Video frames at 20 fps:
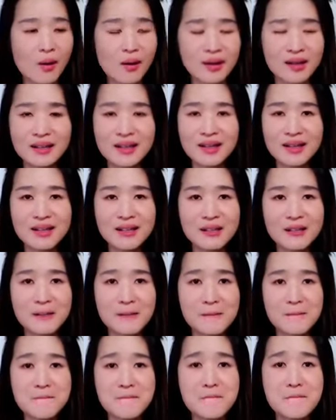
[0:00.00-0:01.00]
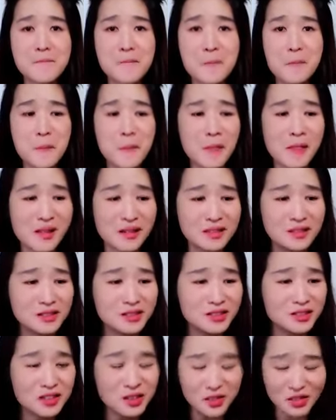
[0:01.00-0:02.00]
I like it.
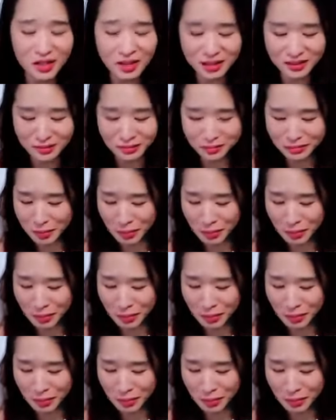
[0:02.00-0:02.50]
It's so good.